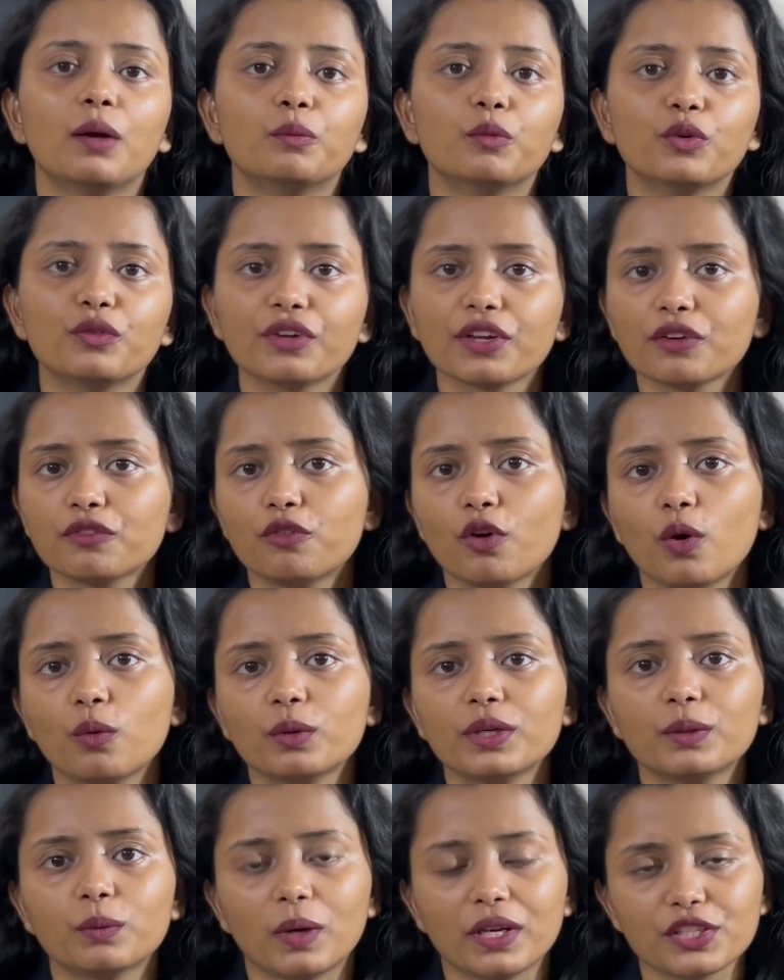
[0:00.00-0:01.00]
Moving
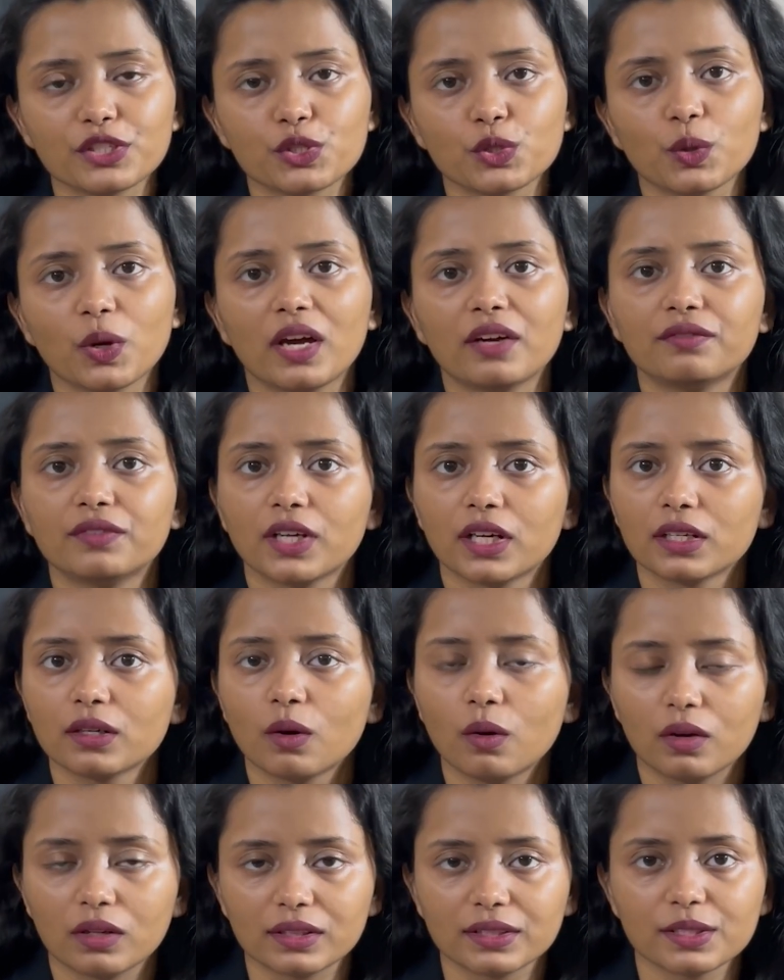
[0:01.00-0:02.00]
forward, once you have done
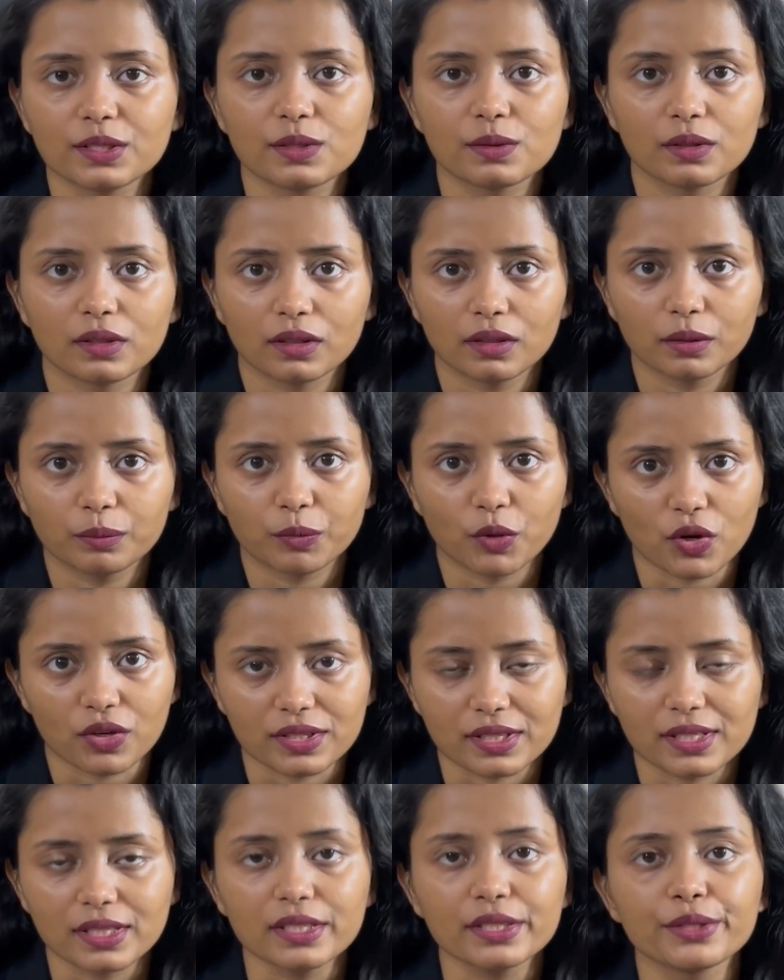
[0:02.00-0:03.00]
all this
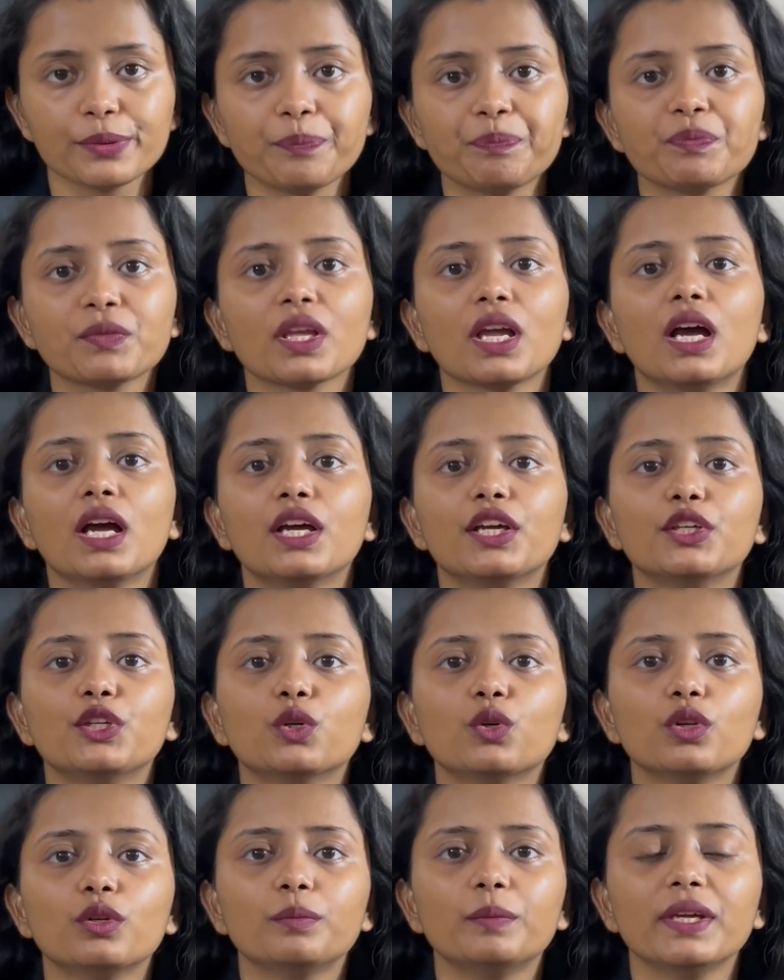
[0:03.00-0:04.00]
process,
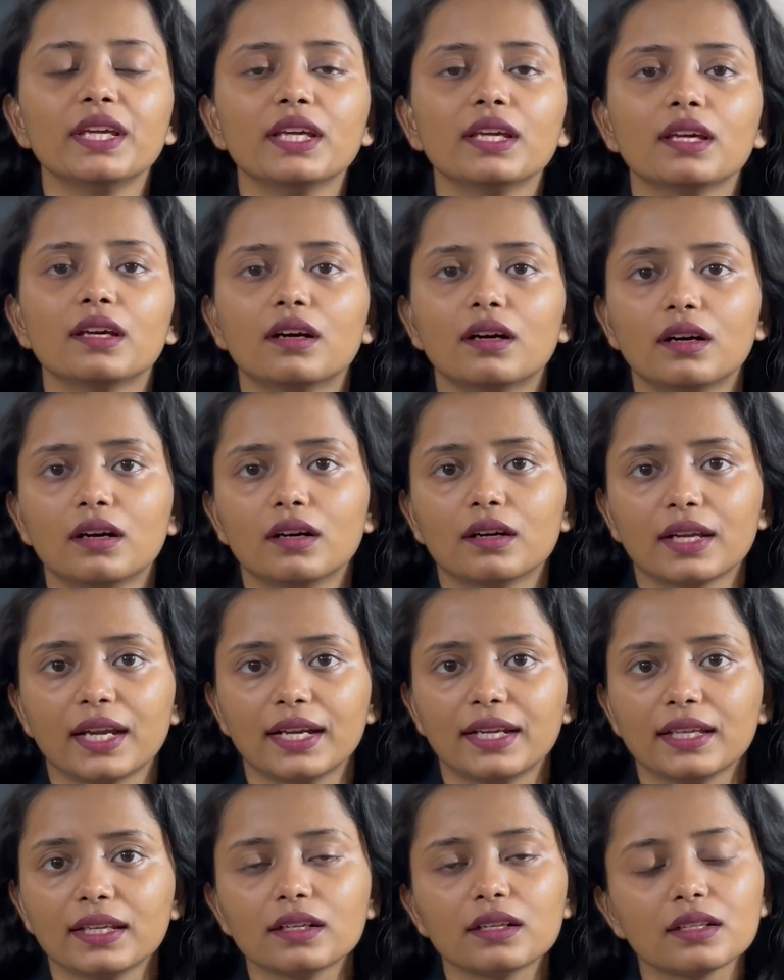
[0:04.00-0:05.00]
you will be
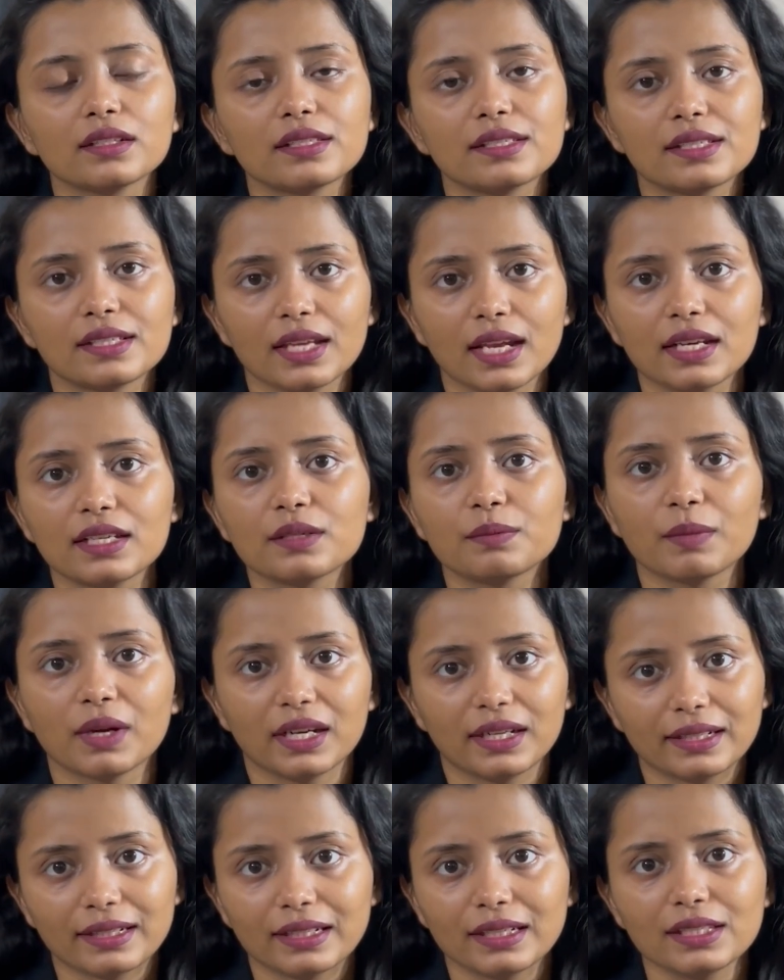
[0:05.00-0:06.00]
getting a state
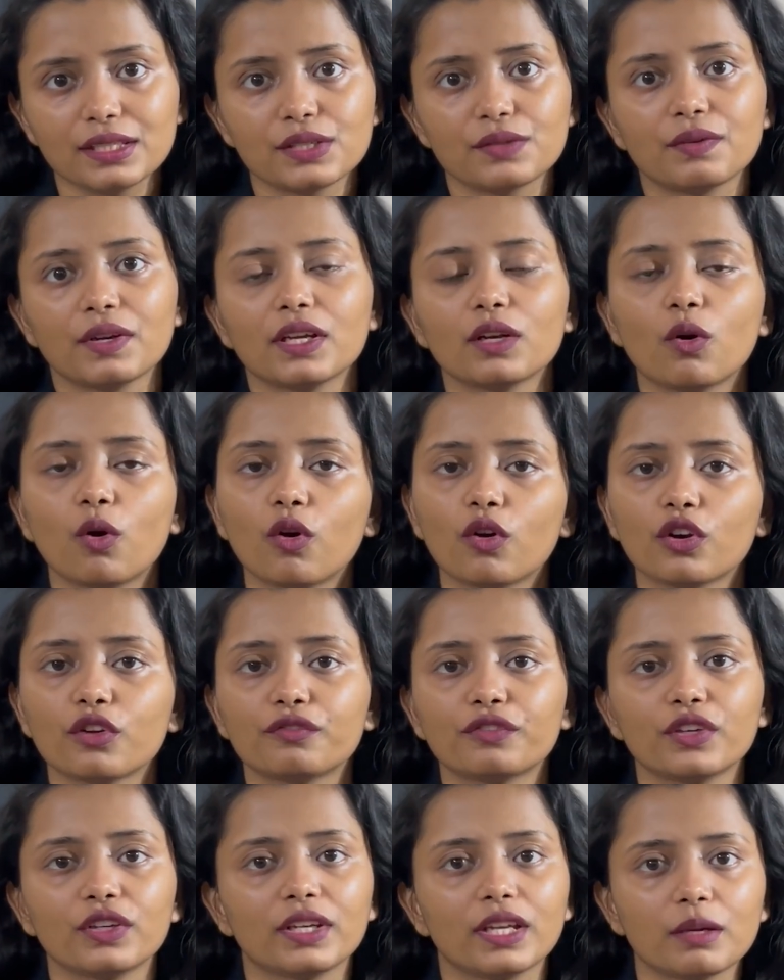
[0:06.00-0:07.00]
merit list where all
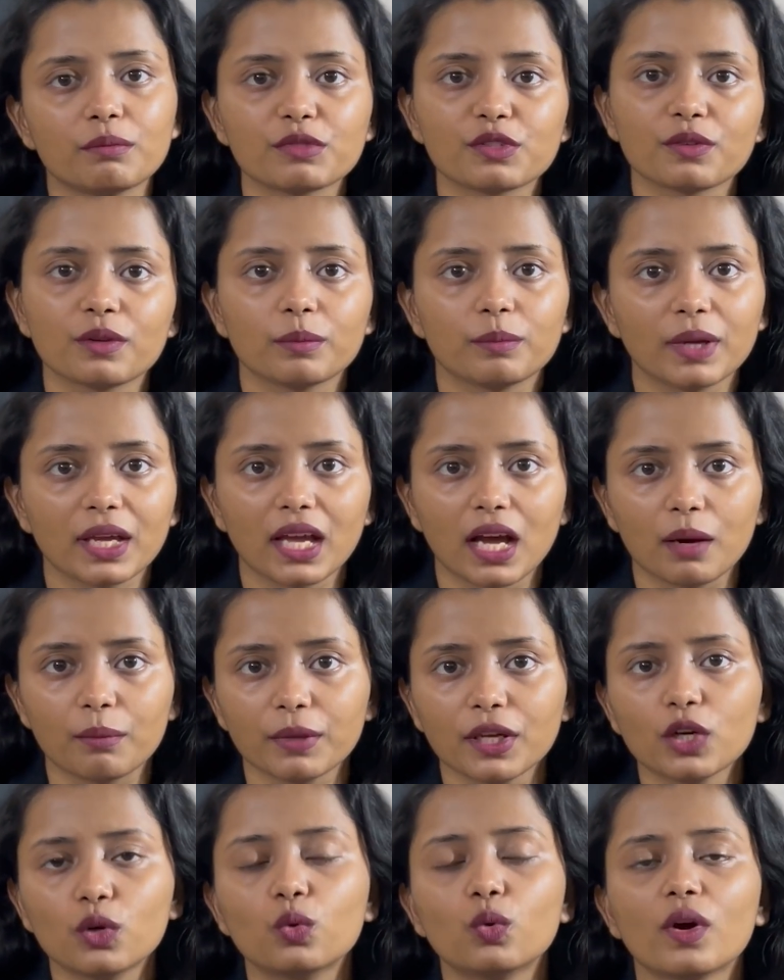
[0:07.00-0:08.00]
of your names will be
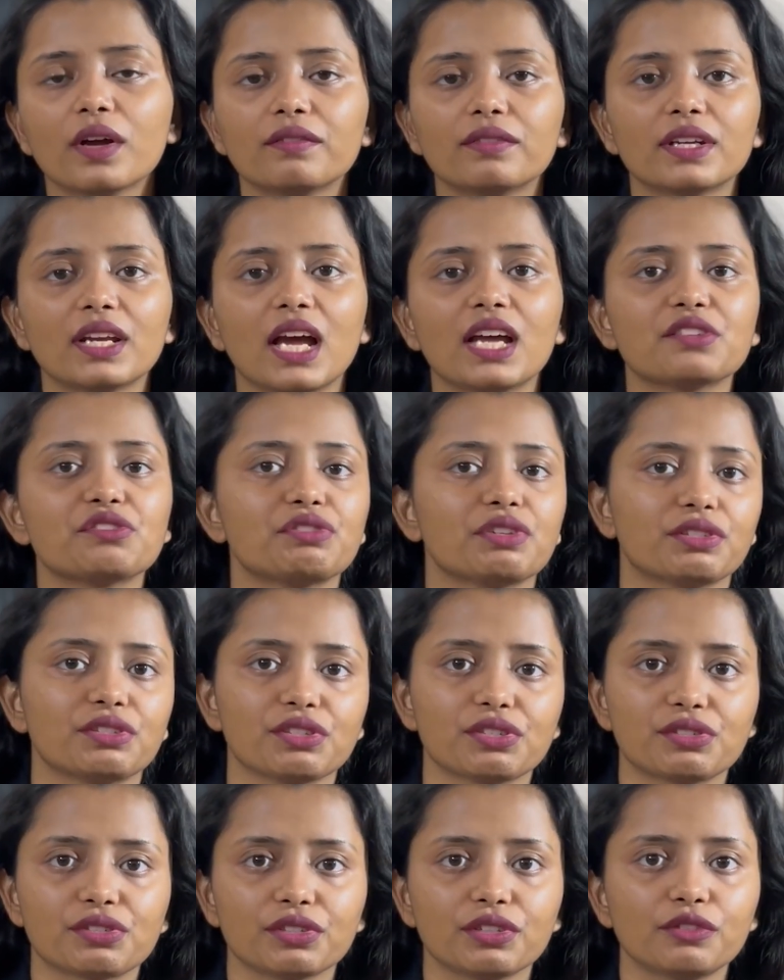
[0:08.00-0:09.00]
coming, whoever has
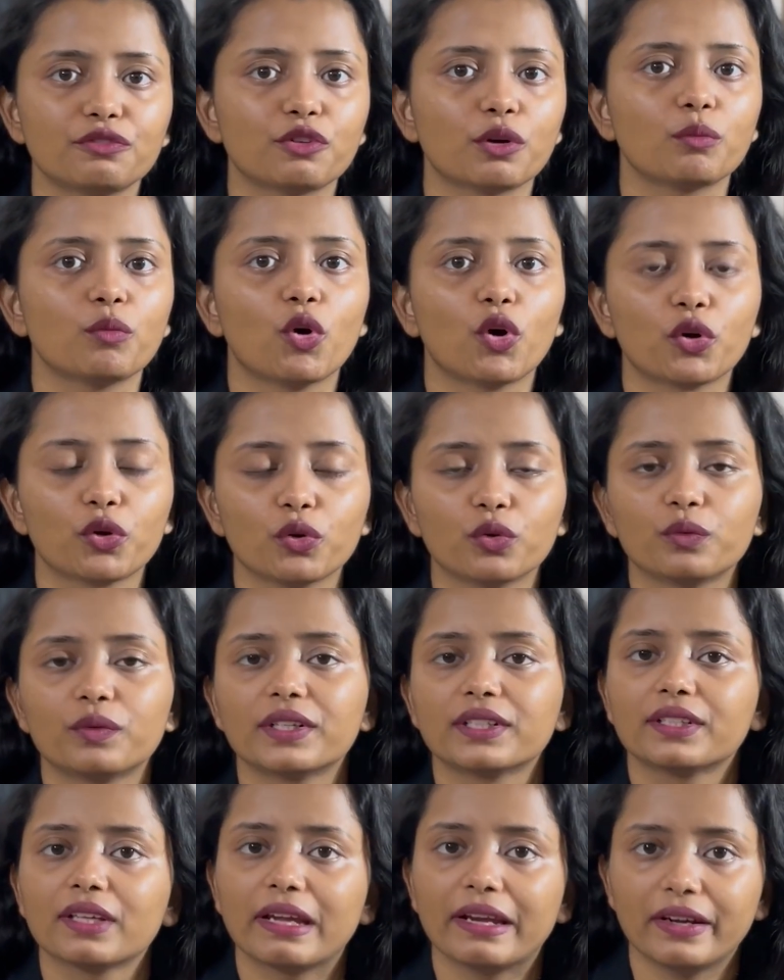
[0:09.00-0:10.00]
registered from all
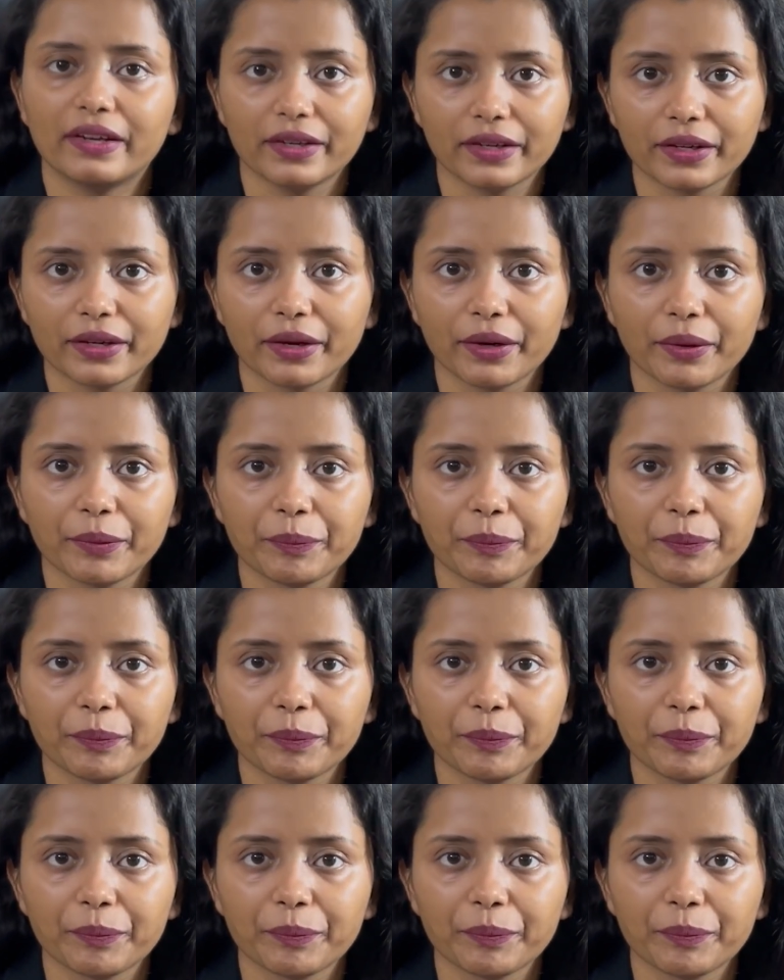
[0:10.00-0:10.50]
over the India.